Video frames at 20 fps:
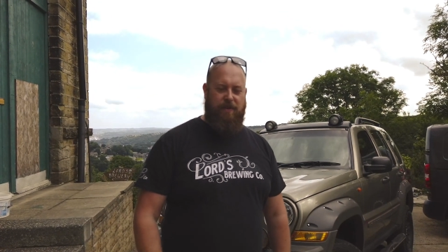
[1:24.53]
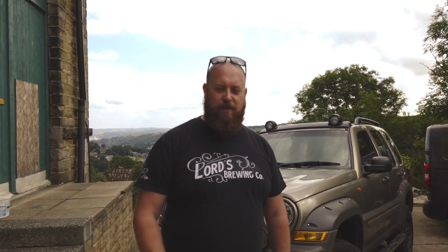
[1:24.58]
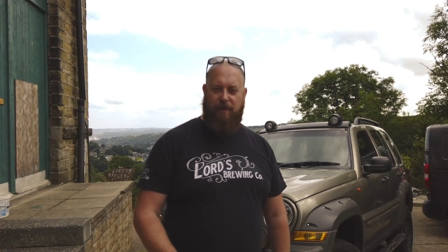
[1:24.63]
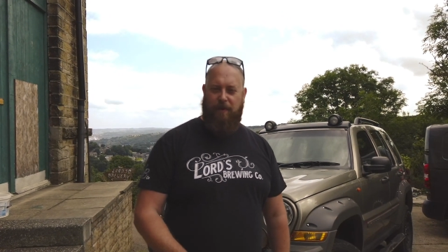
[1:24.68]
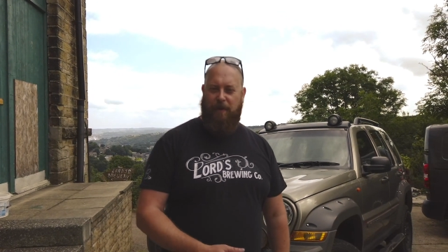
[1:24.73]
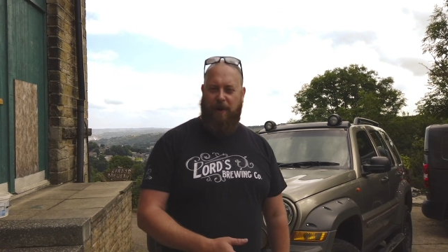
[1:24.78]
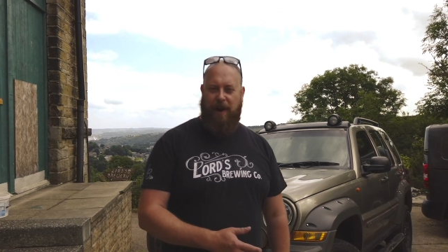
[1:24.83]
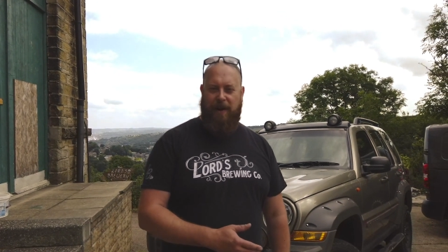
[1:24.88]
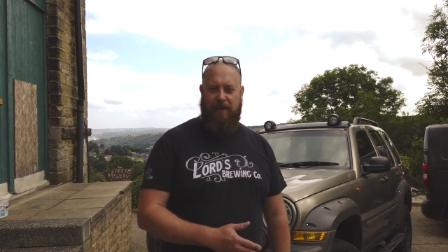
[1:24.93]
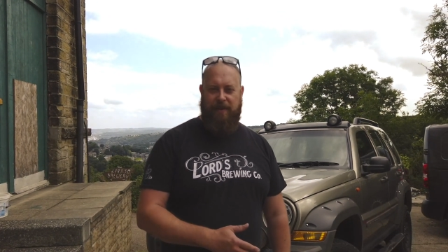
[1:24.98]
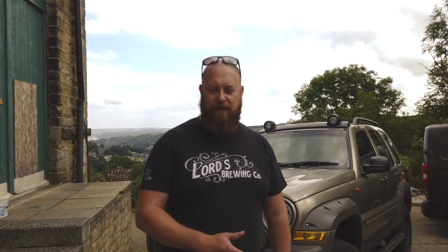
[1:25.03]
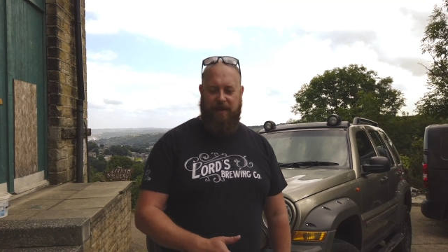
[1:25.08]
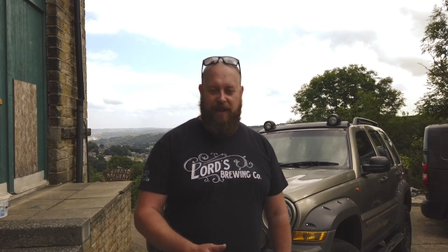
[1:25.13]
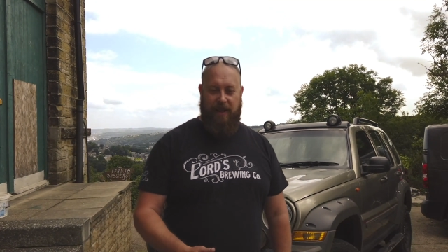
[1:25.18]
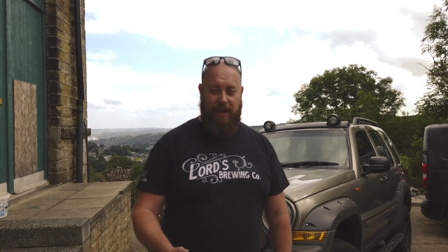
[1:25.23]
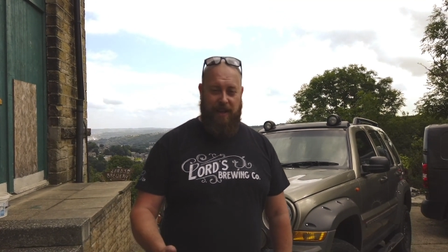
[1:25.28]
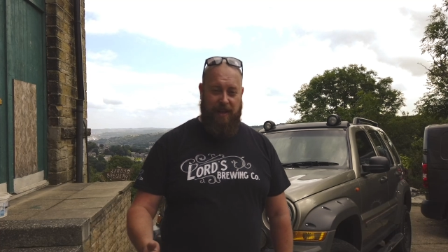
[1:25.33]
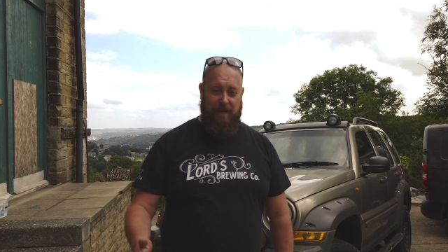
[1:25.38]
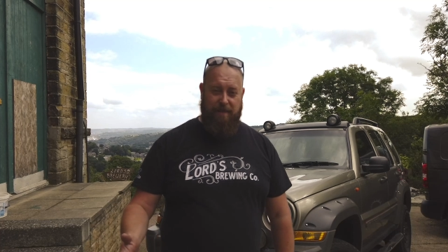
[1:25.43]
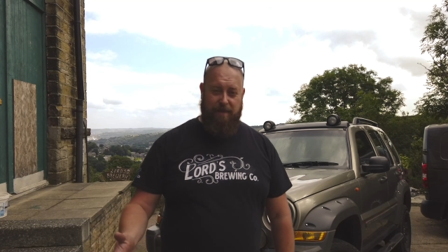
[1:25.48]
throughout
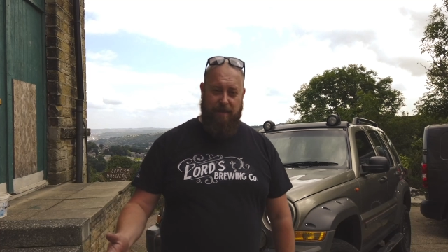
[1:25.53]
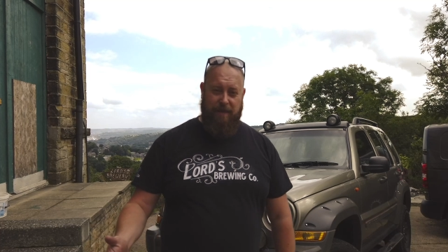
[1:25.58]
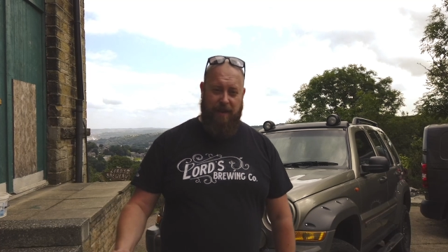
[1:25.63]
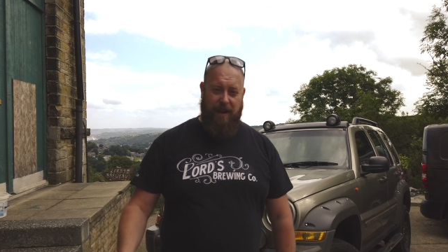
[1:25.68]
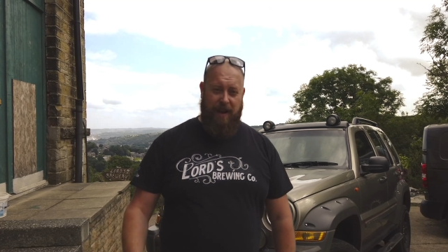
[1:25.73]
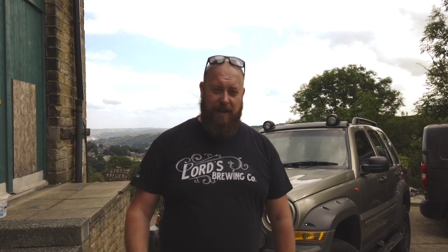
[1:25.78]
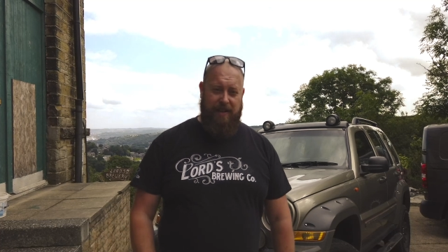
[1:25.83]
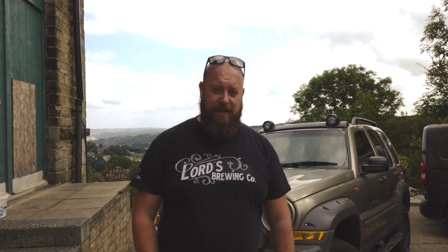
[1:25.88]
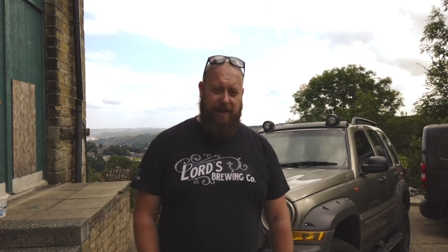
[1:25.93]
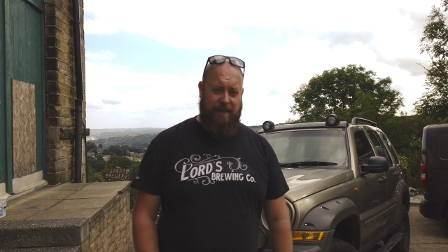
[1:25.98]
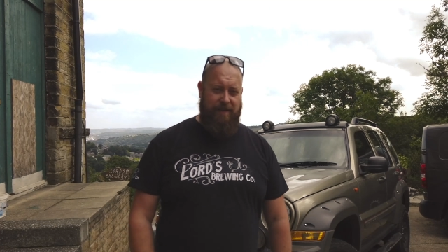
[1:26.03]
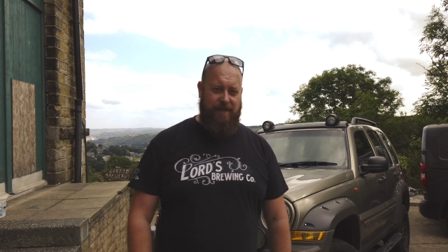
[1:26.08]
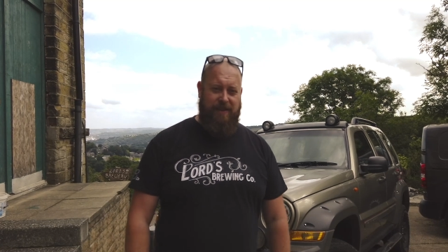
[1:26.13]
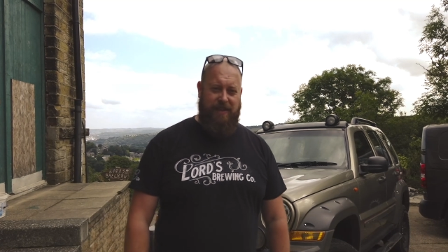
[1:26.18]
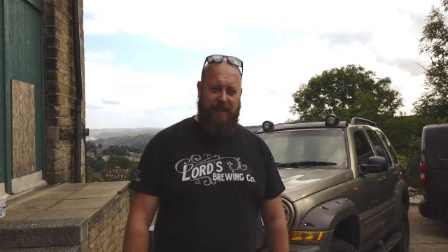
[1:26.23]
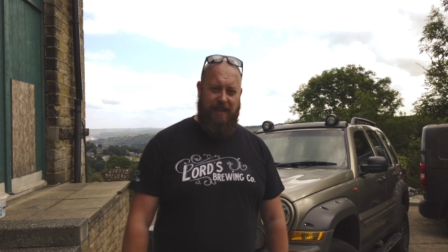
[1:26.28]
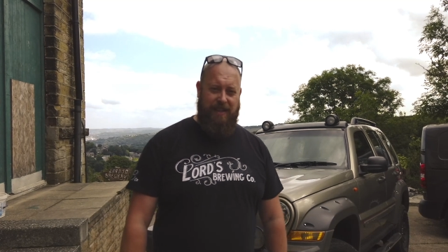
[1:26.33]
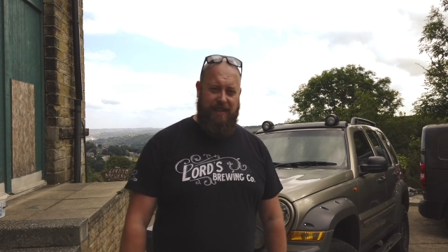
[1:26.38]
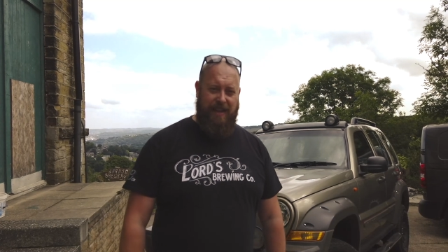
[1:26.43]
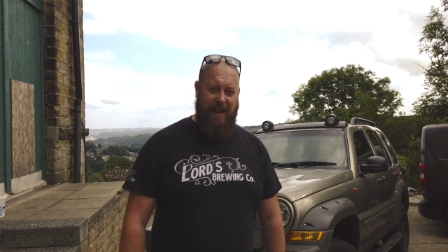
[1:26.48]
the late
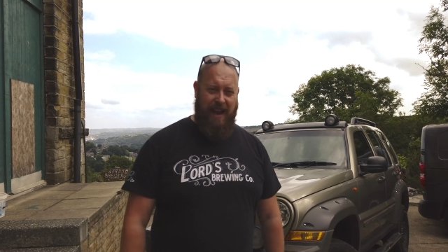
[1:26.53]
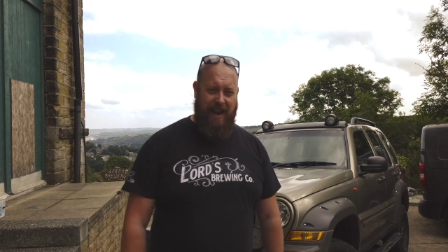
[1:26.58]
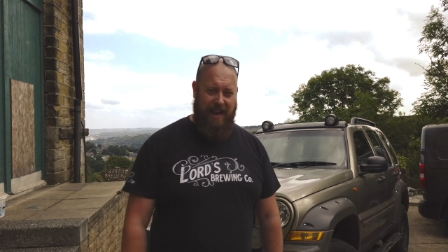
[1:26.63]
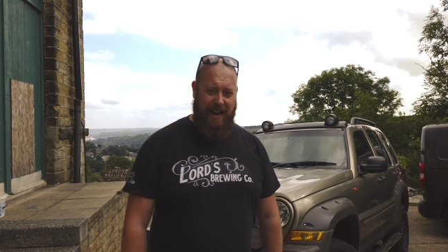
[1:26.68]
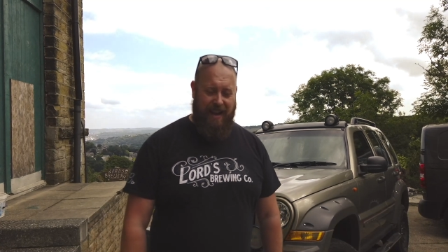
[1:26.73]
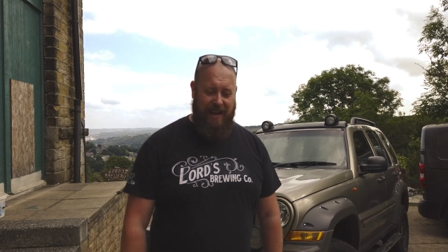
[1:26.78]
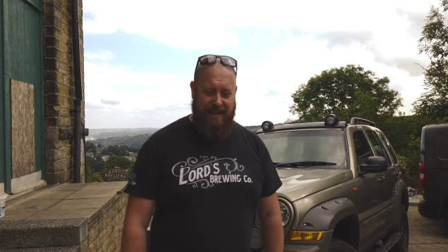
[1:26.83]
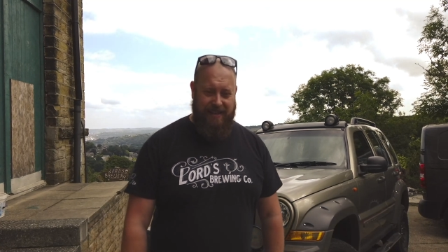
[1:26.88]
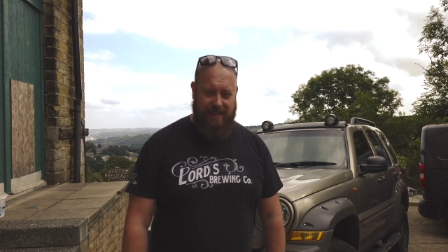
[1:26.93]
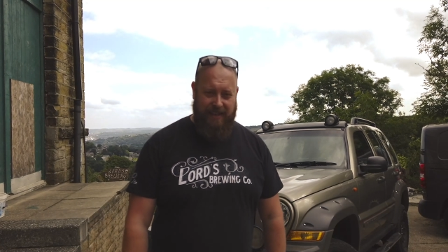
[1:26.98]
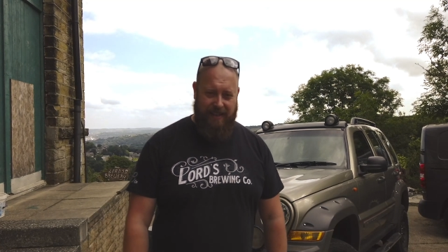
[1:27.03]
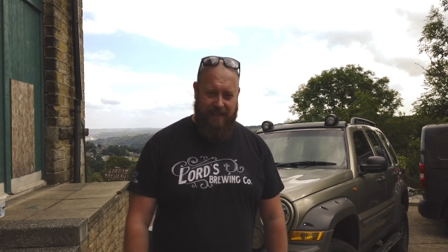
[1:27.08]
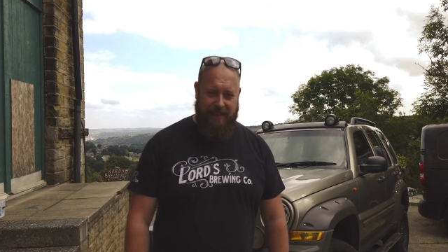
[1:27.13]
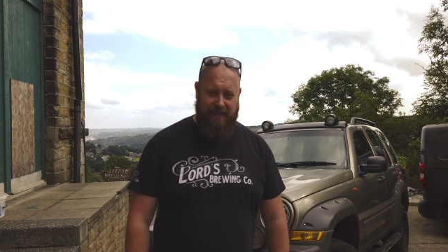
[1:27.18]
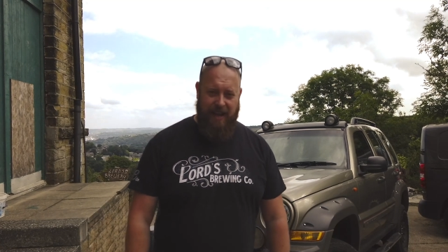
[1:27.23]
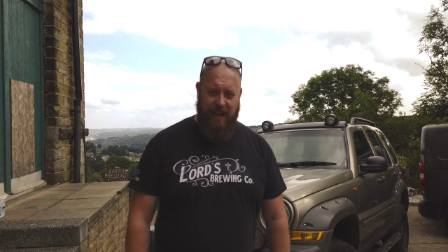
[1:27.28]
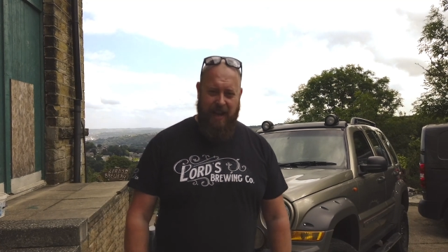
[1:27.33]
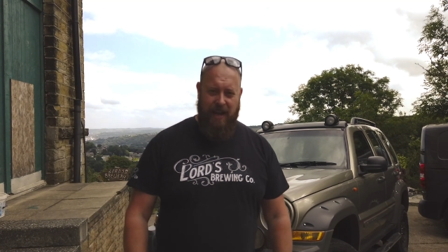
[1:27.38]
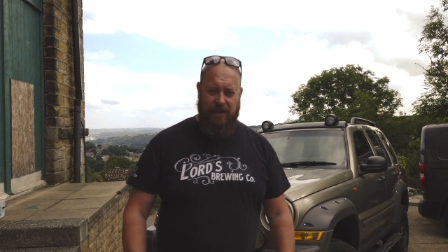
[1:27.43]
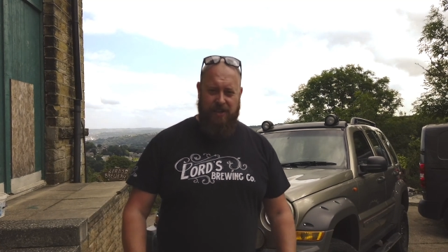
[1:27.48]
70s and 80s.